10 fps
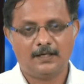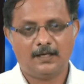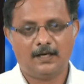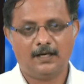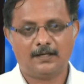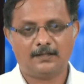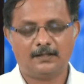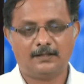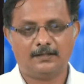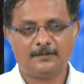
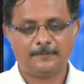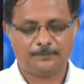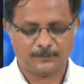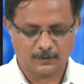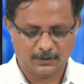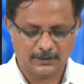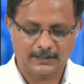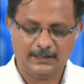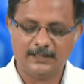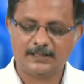are
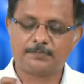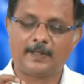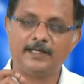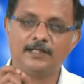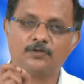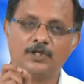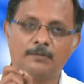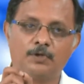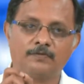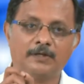each spike is only
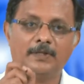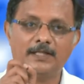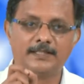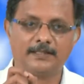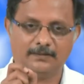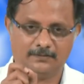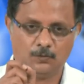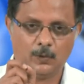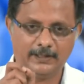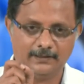about 1 millisecond
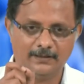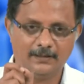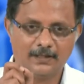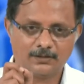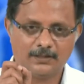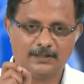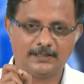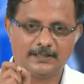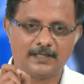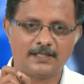wide. So
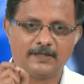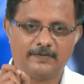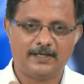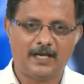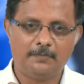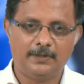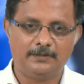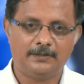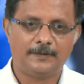these signals are very rapid.